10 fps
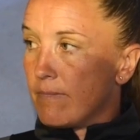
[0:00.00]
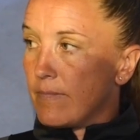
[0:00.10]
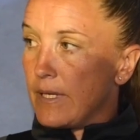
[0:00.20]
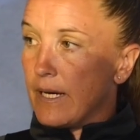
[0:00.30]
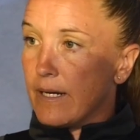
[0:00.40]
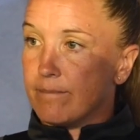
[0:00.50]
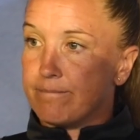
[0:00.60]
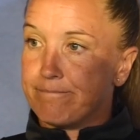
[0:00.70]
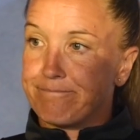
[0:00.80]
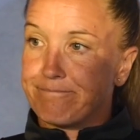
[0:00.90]
yeah,
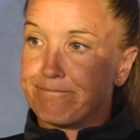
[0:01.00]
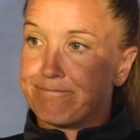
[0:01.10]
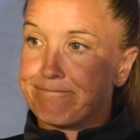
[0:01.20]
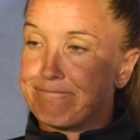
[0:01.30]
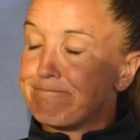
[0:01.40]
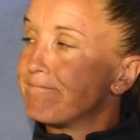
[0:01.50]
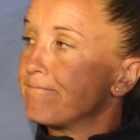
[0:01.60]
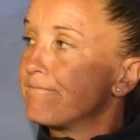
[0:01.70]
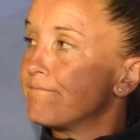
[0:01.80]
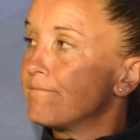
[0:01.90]
for next week
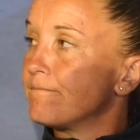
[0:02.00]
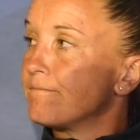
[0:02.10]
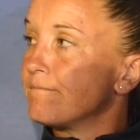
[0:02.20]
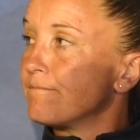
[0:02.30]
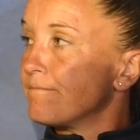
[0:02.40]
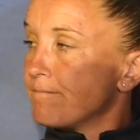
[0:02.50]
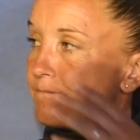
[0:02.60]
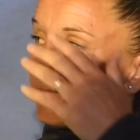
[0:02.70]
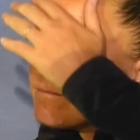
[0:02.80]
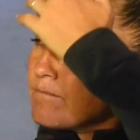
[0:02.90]
in terms of just kind of
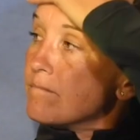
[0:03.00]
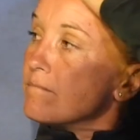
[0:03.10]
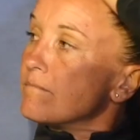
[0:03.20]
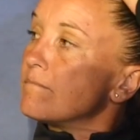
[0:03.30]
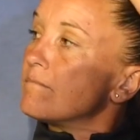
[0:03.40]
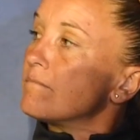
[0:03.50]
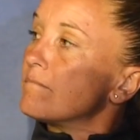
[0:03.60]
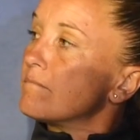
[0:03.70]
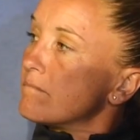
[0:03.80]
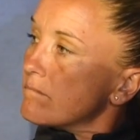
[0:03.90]
that backup plan and
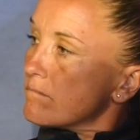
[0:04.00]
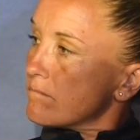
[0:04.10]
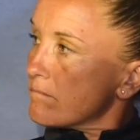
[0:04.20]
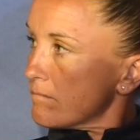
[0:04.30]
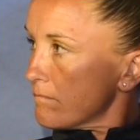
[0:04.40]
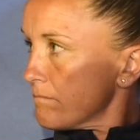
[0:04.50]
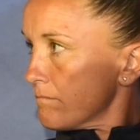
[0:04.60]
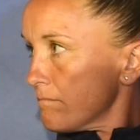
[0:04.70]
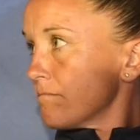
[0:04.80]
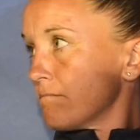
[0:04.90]
thinking through that? Um,
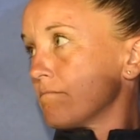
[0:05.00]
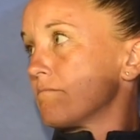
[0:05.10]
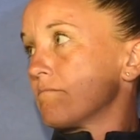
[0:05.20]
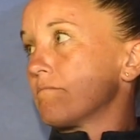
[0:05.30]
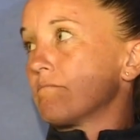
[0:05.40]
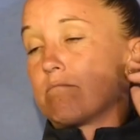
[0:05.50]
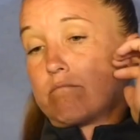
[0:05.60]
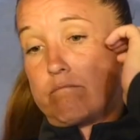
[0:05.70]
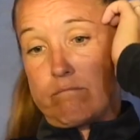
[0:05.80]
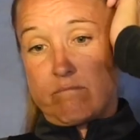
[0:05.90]
you know, just how confident are you in
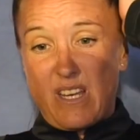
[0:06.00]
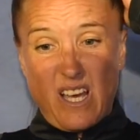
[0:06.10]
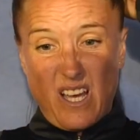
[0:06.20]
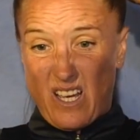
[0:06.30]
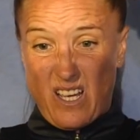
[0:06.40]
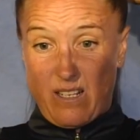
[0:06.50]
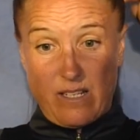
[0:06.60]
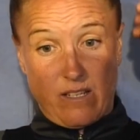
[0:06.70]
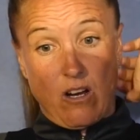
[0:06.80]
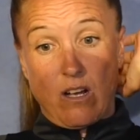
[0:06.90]
Carly? Yeah,
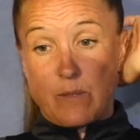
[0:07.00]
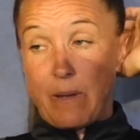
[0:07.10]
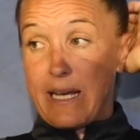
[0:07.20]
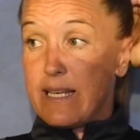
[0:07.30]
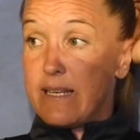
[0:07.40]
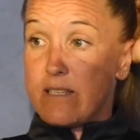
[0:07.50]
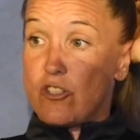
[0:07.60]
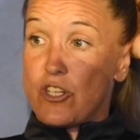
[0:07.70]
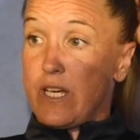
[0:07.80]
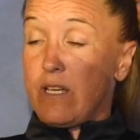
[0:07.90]
listen, Carly's played in, isn't
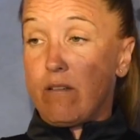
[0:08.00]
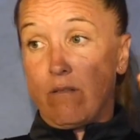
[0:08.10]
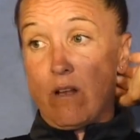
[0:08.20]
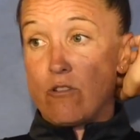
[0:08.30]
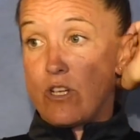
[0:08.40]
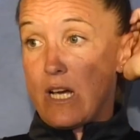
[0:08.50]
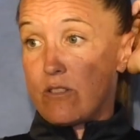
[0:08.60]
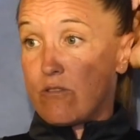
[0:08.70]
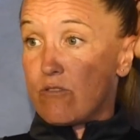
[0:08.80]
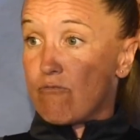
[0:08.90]
she? You know, she had
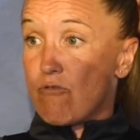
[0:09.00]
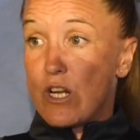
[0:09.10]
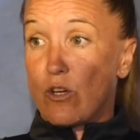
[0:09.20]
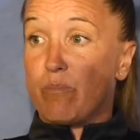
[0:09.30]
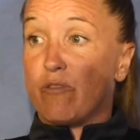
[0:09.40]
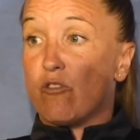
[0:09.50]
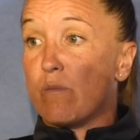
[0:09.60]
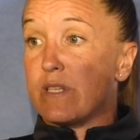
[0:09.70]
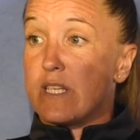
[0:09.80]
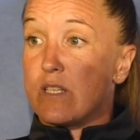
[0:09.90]
really good
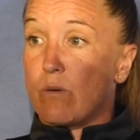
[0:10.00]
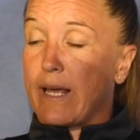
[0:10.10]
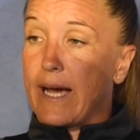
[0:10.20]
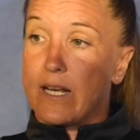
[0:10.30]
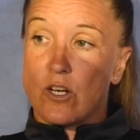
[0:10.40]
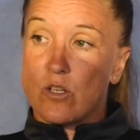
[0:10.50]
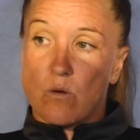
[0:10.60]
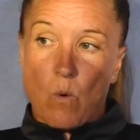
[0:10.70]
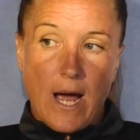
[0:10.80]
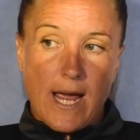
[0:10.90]
performances when Kailen was
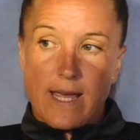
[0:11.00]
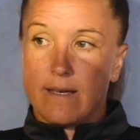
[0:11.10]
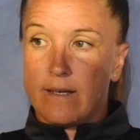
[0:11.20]
away.